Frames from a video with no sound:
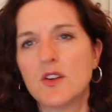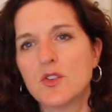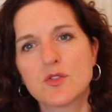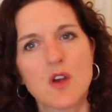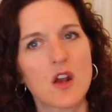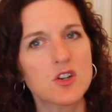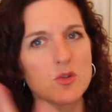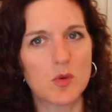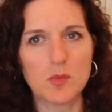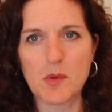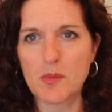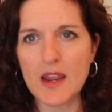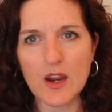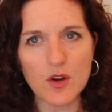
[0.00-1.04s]
Your doctor will
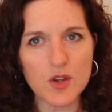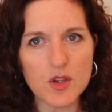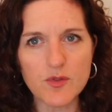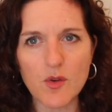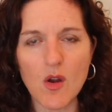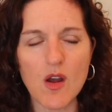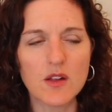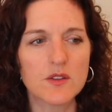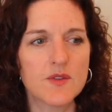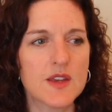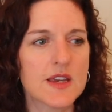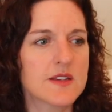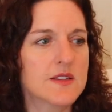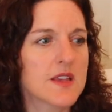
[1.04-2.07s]
prepare you for all of
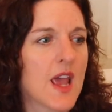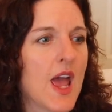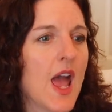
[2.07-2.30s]
this.